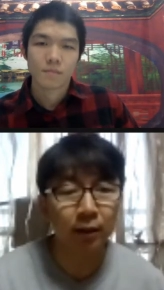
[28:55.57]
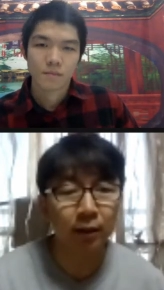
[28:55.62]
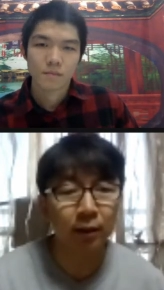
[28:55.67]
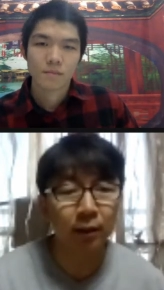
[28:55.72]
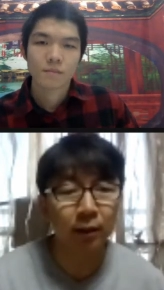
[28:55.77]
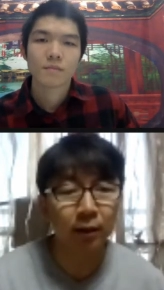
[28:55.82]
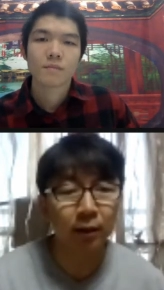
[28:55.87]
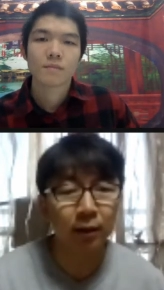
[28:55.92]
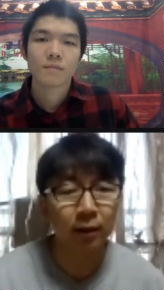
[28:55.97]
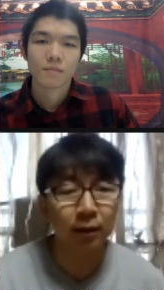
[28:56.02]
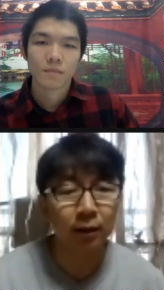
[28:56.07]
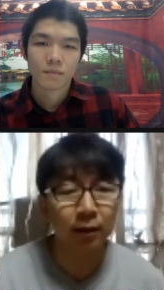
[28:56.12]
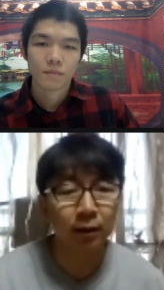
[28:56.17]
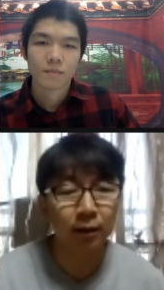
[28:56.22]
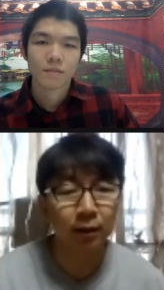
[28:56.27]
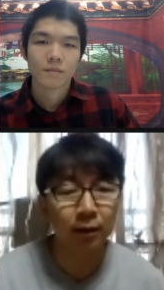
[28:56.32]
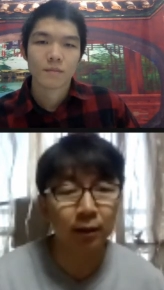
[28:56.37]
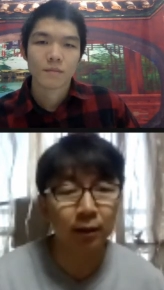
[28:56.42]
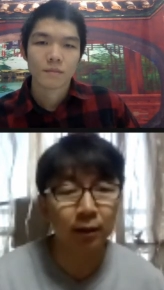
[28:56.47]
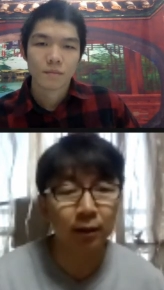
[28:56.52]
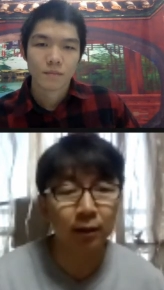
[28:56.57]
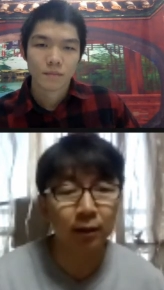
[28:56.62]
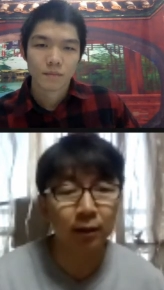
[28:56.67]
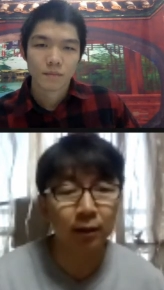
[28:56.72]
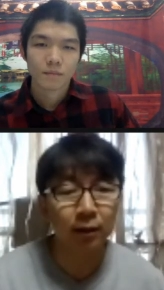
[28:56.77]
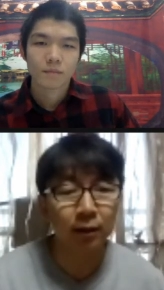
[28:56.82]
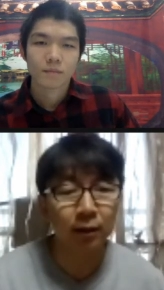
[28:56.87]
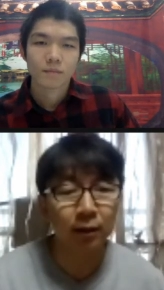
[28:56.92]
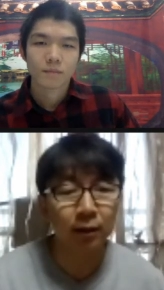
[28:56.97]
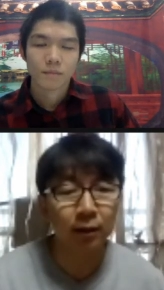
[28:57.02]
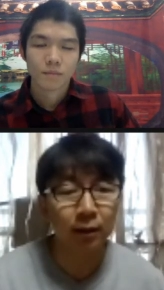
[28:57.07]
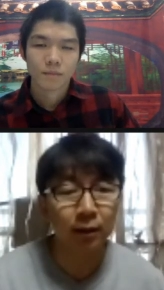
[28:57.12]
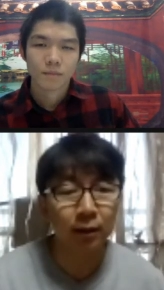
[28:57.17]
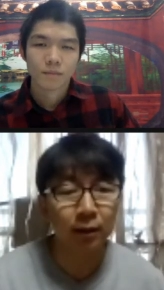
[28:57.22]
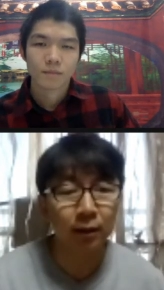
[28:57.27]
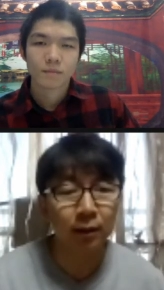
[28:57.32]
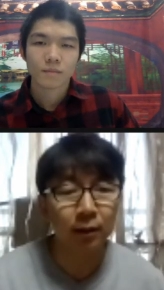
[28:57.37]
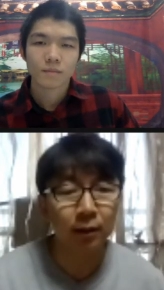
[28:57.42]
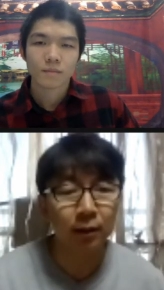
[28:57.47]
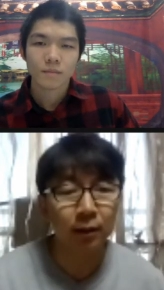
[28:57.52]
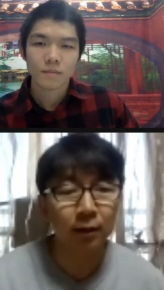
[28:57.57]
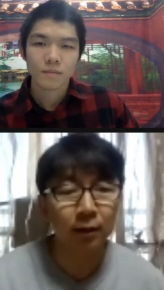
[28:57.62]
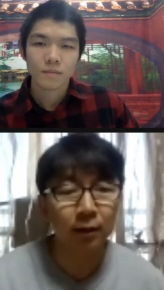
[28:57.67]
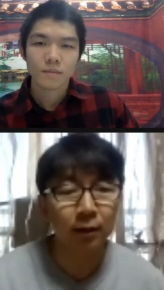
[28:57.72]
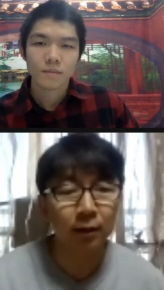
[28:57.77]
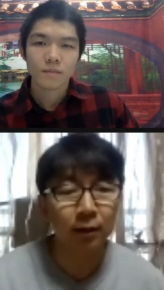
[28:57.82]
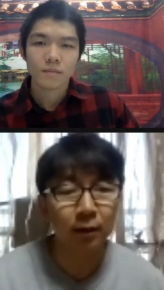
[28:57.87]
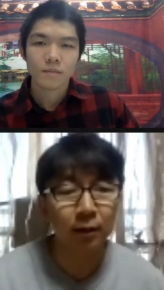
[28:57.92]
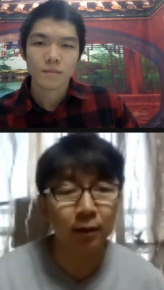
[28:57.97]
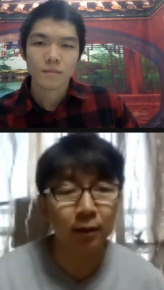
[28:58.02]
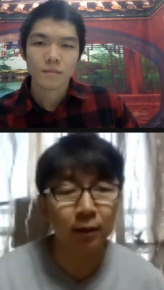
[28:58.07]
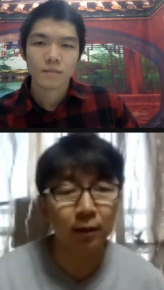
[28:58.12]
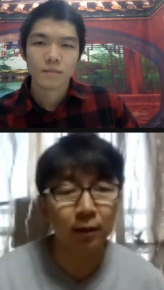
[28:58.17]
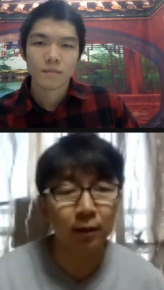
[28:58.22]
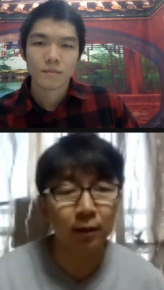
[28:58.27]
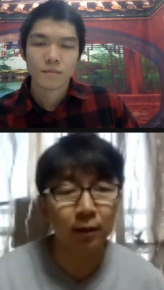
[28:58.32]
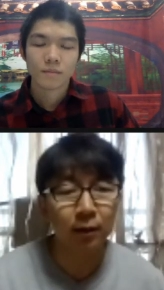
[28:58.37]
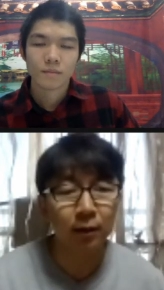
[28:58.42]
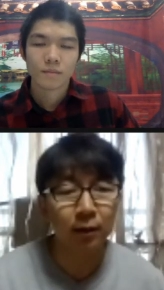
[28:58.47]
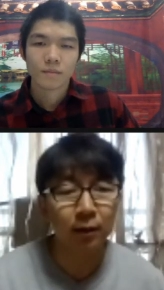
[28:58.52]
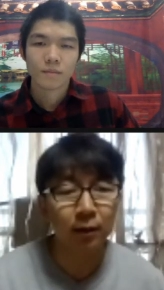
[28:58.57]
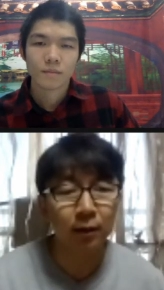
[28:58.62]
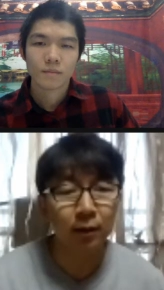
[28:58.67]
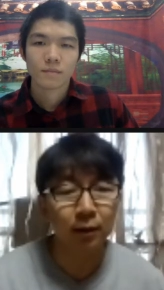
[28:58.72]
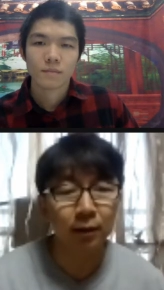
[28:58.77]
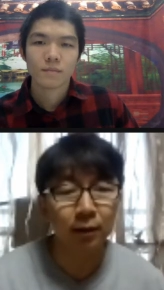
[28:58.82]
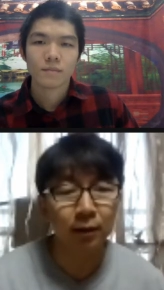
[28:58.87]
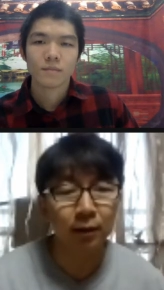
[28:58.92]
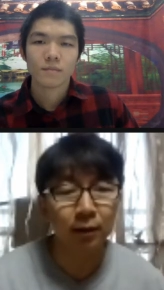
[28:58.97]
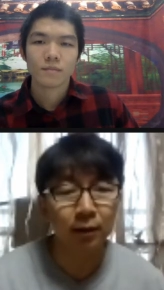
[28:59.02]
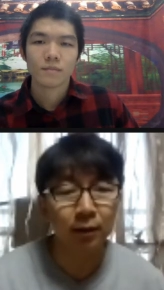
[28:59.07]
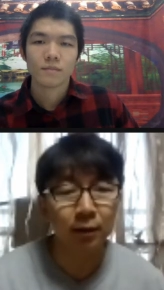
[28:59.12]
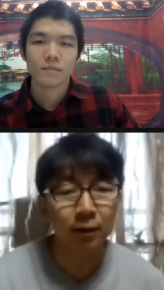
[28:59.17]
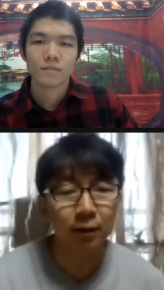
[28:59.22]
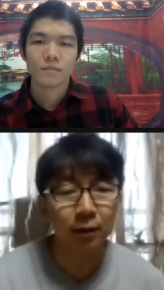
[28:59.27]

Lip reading: (no one is talking)